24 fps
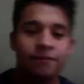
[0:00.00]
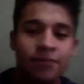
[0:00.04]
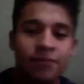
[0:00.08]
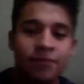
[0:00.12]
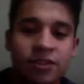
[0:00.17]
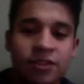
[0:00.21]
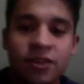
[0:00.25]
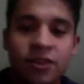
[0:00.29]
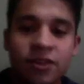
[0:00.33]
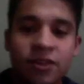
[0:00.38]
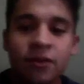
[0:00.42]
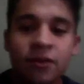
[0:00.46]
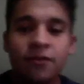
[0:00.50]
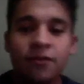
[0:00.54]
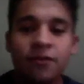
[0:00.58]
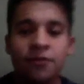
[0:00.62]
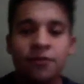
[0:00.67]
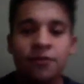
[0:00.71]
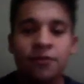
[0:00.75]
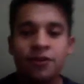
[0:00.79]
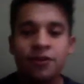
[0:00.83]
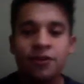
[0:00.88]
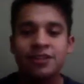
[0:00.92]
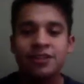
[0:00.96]
So,
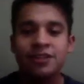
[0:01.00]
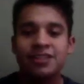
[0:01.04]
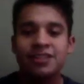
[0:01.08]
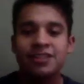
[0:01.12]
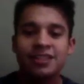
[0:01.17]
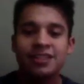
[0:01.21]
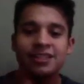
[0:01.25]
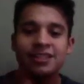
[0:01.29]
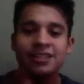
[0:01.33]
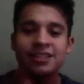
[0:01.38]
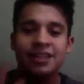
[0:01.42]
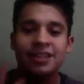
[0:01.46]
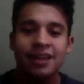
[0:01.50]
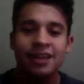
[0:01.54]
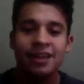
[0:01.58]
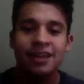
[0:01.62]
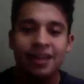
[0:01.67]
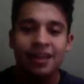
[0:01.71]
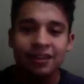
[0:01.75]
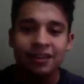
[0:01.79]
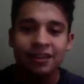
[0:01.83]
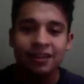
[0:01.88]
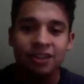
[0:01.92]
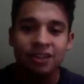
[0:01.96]
for instance,
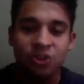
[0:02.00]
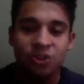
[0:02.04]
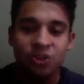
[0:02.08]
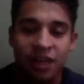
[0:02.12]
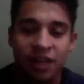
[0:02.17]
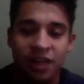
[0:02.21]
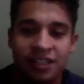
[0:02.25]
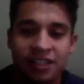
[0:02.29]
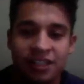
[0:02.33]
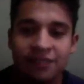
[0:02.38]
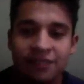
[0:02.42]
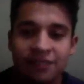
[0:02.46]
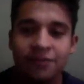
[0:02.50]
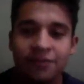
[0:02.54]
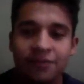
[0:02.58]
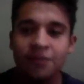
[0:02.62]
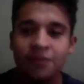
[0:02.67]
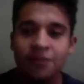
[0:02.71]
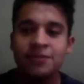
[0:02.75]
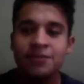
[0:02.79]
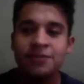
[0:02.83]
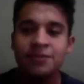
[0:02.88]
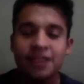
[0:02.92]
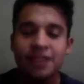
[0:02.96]
the transitive
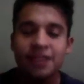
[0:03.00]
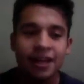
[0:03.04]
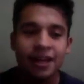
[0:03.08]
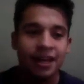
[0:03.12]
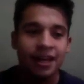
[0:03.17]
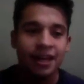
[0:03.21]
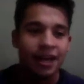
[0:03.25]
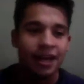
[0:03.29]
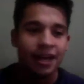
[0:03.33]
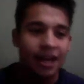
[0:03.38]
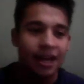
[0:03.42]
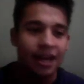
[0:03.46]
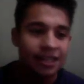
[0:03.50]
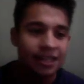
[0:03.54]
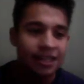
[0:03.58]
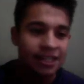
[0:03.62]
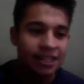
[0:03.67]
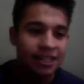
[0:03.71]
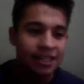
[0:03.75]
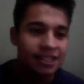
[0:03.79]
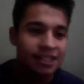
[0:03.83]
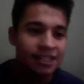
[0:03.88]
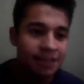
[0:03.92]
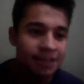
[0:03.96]
verbs, as
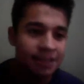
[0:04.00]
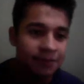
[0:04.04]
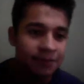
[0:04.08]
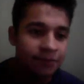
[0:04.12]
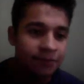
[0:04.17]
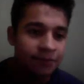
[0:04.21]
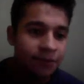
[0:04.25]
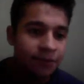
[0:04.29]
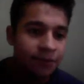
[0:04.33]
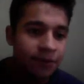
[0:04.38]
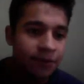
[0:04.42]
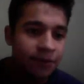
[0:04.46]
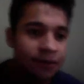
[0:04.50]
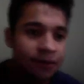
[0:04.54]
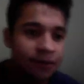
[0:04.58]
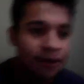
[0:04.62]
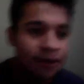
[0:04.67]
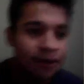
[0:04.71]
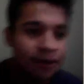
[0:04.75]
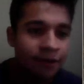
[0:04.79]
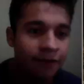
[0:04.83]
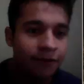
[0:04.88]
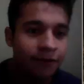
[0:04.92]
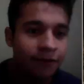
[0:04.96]
I said before,
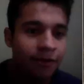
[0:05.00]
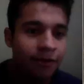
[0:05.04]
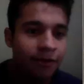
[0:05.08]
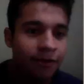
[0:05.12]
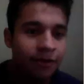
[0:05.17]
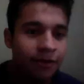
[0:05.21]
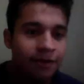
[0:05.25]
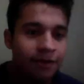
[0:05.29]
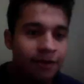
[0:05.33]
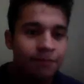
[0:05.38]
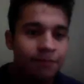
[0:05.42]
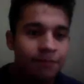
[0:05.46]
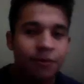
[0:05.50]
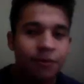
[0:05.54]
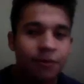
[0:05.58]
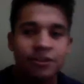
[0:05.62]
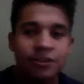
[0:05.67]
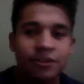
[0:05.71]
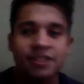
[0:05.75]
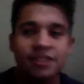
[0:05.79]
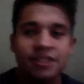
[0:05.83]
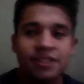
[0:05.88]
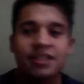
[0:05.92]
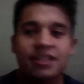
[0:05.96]
are very
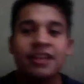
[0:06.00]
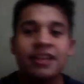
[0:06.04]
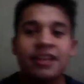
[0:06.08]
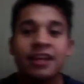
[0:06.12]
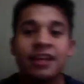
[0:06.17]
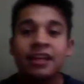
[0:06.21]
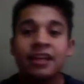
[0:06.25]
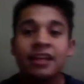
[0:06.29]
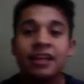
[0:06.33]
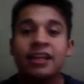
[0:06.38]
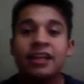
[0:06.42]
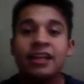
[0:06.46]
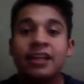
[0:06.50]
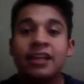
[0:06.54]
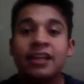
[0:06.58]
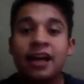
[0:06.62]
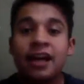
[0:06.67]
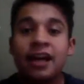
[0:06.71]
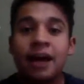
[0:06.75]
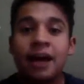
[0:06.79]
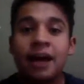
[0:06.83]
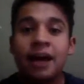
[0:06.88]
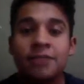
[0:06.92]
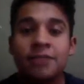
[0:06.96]
important. They need an
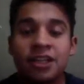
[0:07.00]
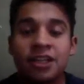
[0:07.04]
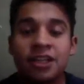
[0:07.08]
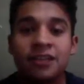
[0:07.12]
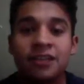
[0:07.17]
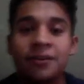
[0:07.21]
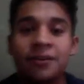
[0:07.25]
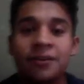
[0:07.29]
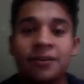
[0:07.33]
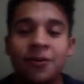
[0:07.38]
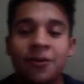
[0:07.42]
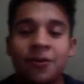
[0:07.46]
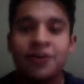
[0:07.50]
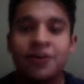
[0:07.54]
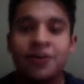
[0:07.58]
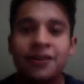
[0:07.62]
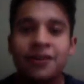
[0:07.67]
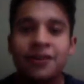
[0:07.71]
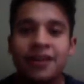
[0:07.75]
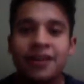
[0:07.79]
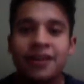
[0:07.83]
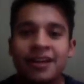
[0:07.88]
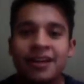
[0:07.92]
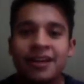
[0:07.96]
object in
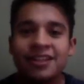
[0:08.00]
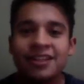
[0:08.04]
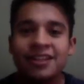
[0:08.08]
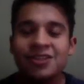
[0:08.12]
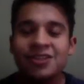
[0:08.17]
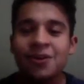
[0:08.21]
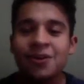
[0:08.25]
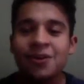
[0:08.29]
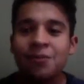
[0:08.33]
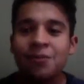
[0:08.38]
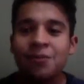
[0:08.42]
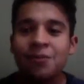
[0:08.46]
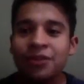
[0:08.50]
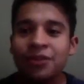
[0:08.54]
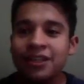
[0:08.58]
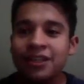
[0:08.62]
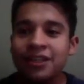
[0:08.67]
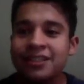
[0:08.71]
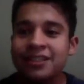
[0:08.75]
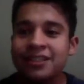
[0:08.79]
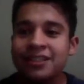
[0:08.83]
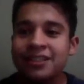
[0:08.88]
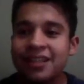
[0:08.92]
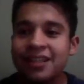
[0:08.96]
order to
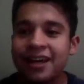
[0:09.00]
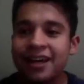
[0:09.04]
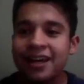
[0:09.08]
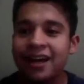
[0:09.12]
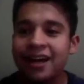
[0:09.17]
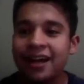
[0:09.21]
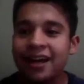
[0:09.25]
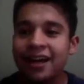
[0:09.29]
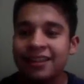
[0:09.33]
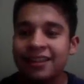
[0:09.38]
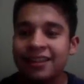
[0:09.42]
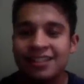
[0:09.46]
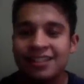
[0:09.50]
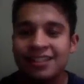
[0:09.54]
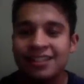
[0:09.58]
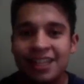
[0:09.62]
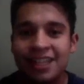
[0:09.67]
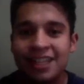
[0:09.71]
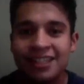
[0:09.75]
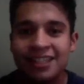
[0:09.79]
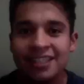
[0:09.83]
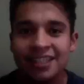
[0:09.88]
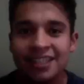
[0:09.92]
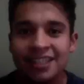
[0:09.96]
complete the
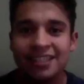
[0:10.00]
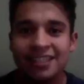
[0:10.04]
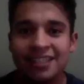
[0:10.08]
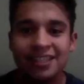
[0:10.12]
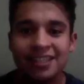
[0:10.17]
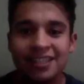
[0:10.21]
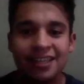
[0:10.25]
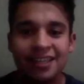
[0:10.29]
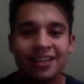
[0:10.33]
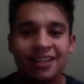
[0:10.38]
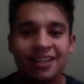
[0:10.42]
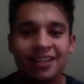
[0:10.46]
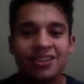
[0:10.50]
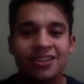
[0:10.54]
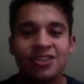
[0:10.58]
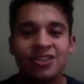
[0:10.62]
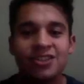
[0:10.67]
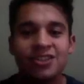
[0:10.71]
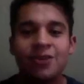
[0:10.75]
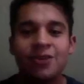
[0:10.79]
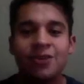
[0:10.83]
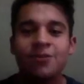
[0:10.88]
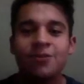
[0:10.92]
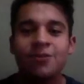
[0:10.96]
sentence.
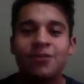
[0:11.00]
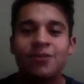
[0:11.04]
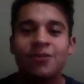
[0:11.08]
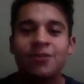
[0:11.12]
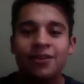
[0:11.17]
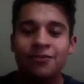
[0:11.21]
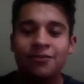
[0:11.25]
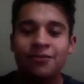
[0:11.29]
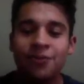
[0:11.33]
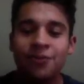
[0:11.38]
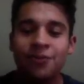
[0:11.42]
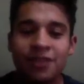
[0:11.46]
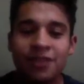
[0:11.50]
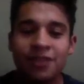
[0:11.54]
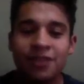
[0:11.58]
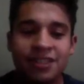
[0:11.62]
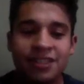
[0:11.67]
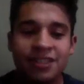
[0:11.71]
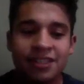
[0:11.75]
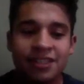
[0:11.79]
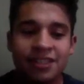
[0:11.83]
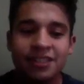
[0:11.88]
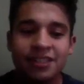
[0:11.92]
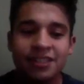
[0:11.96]
So, for
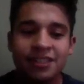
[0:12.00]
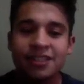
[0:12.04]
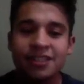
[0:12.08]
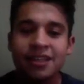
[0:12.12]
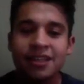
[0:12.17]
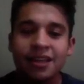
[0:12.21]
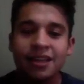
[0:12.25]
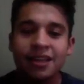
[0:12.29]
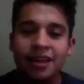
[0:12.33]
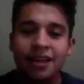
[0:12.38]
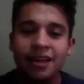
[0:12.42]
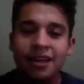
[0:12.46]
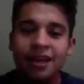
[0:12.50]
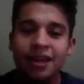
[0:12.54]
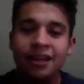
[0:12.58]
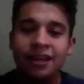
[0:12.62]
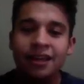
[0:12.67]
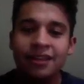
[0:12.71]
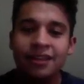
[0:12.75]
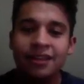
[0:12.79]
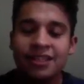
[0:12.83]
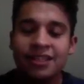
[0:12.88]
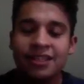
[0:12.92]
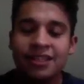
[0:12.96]
instance,
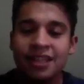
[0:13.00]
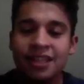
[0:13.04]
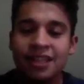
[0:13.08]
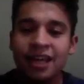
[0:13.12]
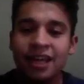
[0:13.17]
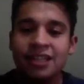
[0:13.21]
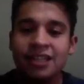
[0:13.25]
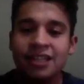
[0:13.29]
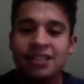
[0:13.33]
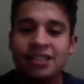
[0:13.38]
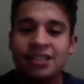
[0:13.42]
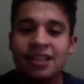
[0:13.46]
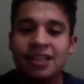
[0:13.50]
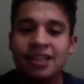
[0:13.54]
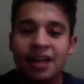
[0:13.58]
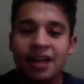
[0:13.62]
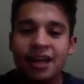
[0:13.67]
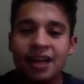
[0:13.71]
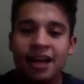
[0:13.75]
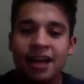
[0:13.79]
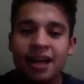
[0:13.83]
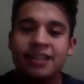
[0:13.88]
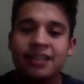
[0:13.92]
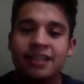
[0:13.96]
in this case,
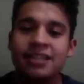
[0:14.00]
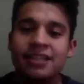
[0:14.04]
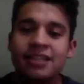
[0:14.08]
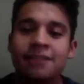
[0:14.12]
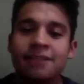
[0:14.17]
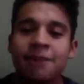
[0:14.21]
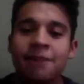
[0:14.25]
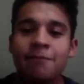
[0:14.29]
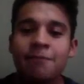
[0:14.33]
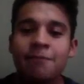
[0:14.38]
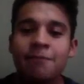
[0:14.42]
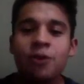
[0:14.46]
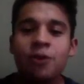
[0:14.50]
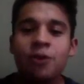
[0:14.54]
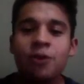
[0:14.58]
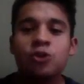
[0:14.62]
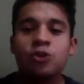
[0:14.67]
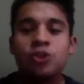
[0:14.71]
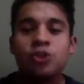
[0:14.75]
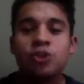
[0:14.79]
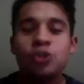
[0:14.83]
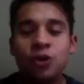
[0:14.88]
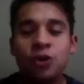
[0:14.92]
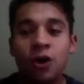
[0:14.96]
I said my mother
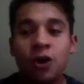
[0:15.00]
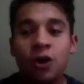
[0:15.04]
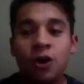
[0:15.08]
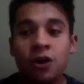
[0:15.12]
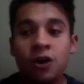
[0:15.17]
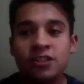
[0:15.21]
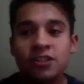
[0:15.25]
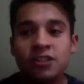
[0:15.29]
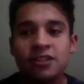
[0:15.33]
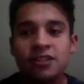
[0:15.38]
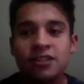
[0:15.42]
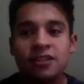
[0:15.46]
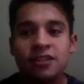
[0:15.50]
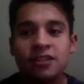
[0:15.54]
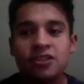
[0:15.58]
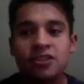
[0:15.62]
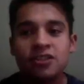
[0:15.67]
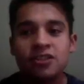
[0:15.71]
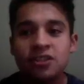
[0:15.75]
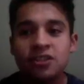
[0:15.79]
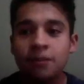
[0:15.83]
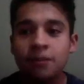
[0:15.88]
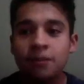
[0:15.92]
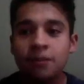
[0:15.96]
took us
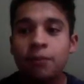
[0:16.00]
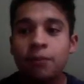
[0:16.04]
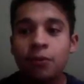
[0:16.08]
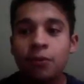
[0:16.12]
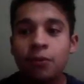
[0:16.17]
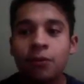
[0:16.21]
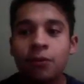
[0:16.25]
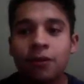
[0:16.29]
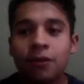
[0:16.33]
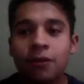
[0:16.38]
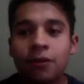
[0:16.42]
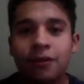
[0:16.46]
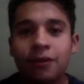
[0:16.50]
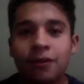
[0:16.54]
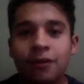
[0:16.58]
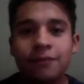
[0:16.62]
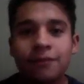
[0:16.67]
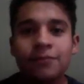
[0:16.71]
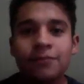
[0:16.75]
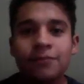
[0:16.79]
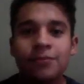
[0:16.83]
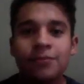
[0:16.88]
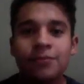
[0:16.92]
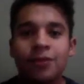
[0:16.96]
to the pool.
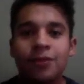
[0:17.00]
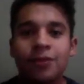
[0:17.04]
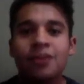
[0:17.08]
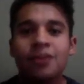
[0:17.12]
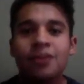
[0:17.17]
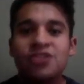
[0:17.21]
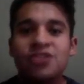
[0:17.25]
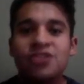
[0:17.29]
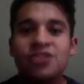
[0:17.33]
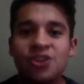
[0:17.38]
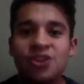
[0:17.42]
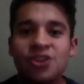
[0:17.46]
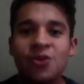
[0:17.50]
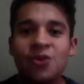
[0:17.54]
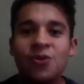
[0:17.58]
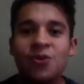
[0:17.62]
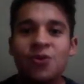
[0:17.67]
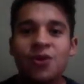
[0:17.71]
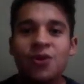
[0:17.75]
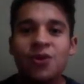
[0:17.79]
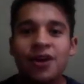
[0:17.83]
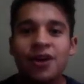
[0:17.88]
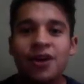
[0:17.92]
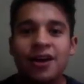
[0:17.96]

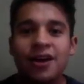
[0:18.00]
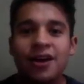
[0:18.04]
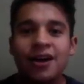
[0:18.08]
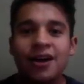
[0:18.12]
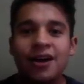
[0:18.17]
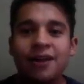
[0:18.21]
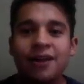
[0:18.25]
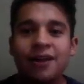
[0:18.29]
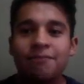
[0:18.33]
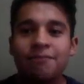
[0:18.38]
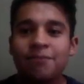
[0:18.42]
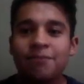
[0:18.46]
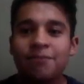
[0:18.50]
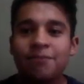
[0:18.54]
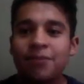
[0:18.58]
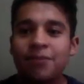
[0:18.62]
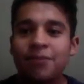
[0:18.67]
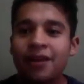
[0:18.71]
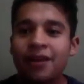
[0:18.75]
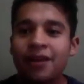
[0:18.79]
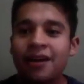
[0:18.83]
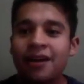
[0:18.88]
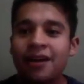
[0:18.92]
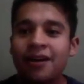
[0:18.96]
So,
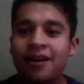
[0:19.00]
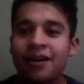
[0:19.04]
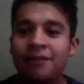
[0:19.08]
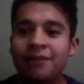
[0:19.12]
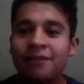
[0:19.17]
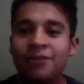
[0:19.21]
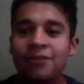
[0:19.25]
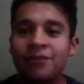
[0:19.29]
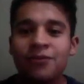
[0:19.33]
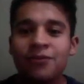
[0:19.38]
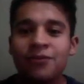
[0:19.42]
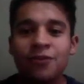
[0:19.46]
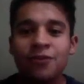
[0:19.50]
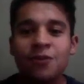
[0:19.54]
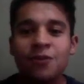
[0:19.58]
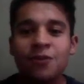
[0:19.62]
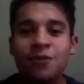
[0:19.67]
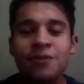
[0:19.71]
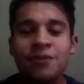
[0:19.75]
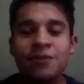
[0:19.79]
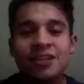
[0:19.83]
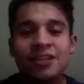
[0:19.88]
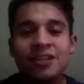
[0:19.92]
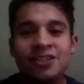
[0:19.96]
the
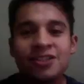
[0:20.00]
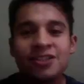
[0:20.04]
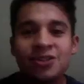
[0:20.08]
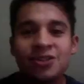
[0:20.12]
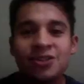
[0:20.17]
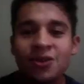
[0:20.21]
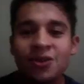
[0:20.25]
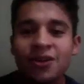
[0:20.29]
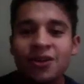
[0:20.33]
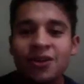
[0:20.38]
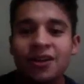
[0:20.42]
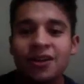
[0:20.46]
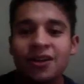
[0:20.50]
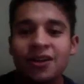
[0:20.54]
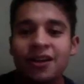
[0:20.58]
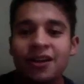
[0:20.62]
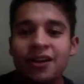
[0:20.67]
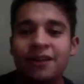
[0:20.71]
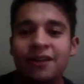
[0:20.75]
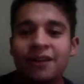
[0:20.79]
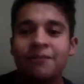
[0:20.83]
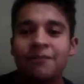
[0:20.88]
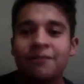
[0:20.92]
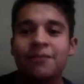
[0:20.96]
verb is took
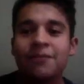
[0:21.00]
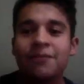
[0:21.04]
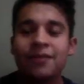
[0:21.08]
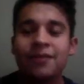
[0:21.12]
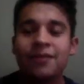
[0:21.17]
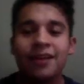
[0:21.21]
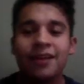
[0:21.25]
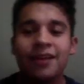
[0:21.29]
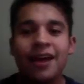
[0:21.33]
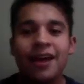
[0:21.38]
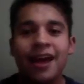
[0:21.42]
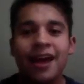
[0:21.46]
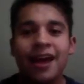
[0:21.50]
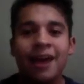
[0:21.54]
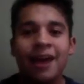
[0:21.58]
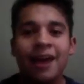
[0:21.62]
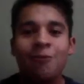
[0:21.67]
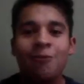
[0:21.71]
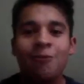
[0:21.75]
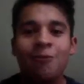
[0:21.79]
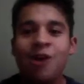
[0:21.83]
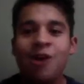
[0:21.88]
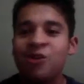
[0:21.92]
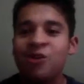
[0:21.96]

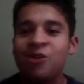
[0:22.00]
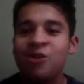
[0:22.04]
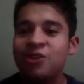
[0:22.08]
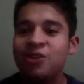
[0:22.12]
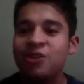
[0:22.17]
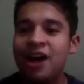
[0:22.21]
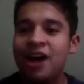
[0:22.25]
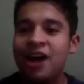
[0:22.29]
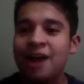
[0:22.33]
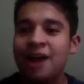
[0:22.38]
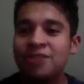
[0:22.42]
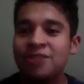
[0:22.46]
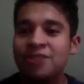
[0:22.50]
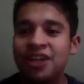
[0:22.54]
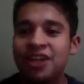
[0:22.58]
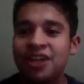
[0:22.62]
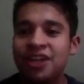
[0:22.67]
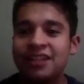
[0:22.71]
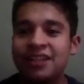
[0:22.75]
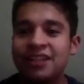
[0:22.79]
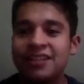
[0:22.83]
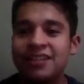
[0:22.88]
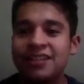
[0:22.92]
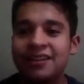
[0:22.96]
while the
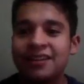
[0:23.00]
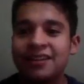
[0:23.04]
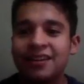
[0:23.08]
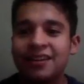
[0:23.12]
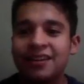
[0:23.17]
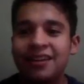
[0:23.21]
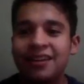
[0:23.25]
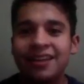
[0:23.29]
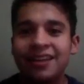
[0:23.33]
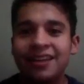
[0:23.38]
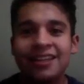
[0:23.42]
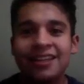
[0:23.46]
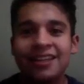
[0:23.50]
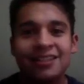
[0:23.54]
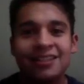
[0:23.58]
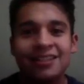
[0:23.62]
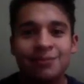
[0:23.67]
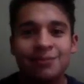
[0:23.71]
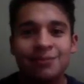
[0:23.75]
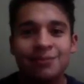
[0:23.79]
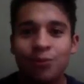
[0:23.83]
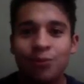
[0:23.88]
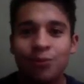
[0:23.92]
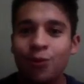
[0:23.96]
object
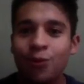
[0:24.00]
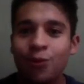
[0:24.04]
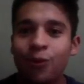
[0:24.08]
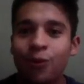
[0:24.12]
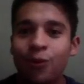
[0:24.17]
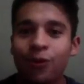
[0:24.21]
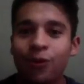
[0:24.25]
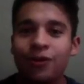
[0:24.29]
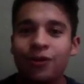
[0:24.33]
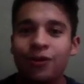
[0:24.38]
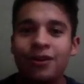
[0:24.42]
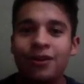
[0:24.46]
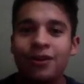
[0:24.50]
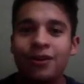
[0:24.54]
is pool.